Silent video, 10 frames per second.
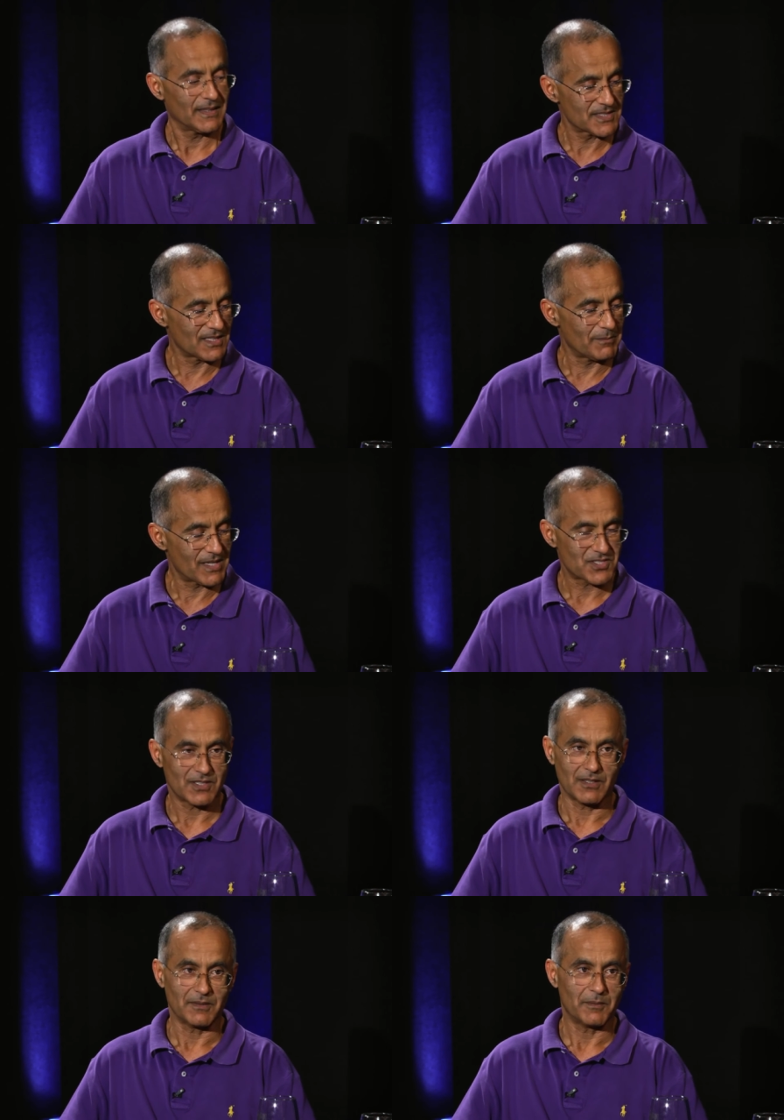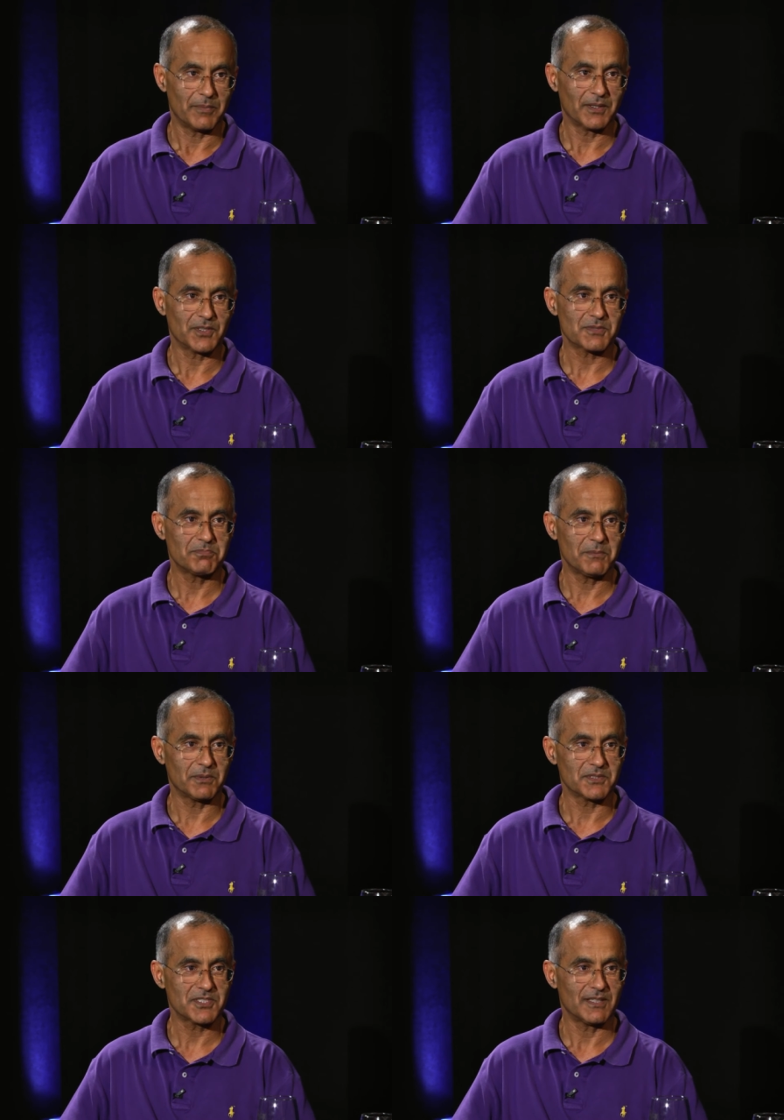It is our best seller because
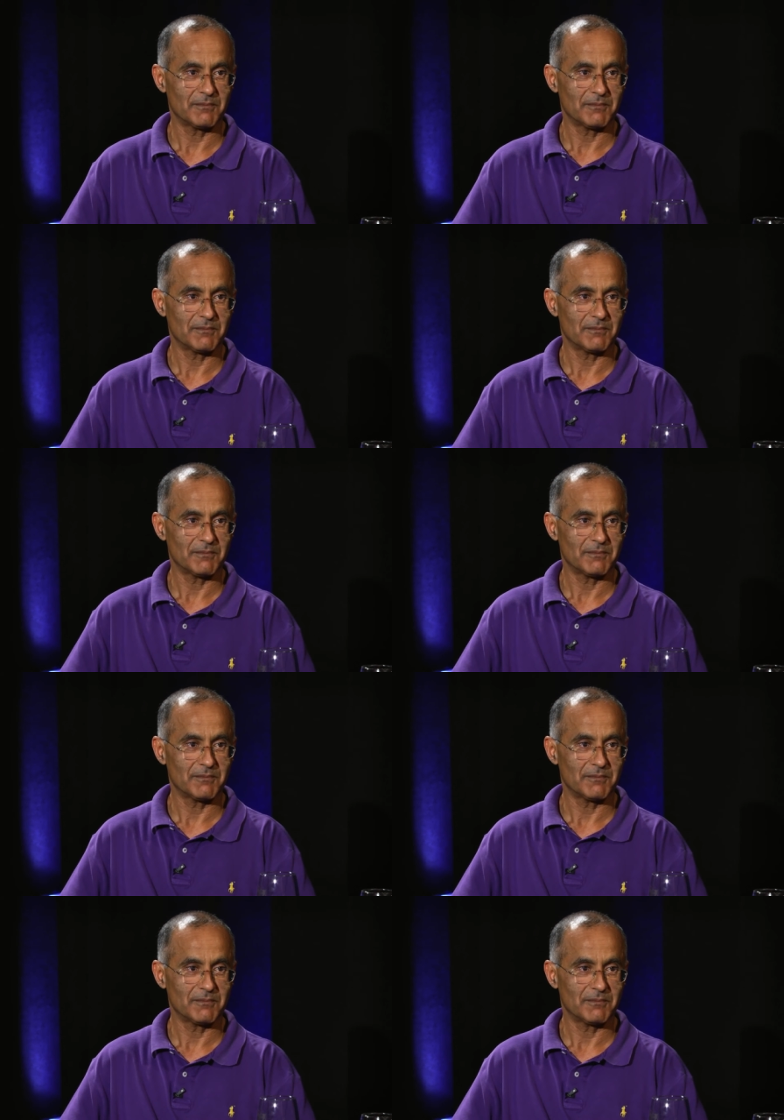people,